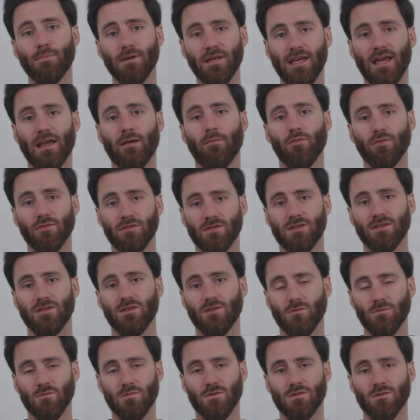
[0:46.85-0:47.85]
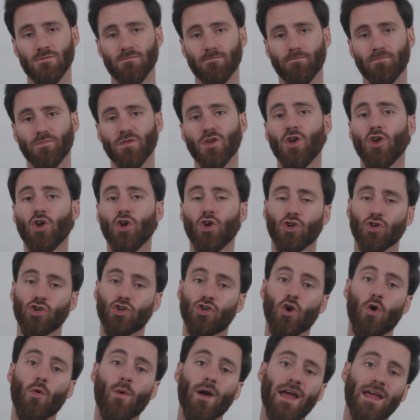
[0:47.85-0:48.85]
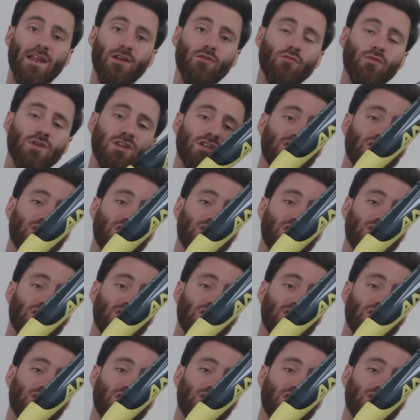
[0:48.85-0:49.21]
be able to use. Go ahead and